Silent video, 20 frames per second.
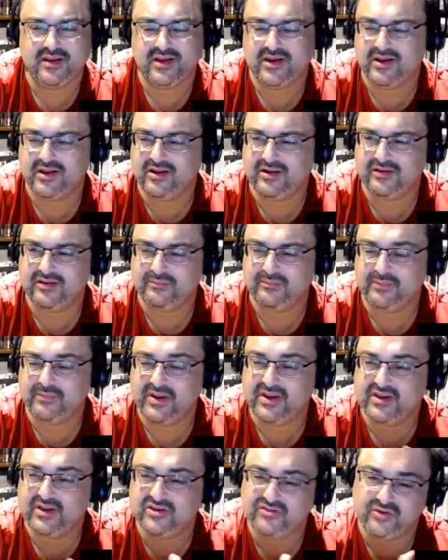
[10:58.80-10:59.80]
You know, me
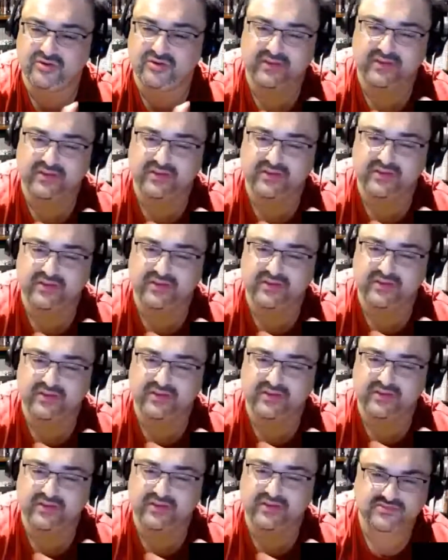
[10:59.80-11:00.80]
controlling the camera with my right
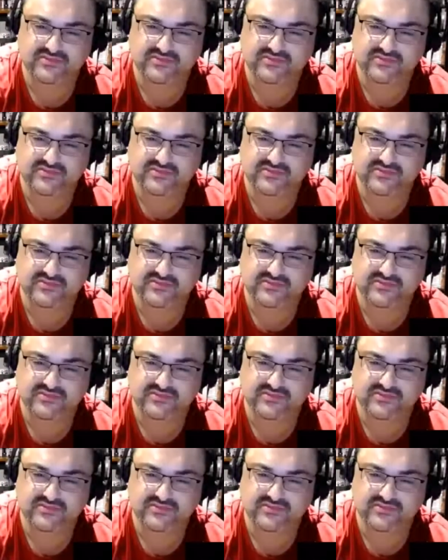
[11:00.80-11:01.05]
thumbstick,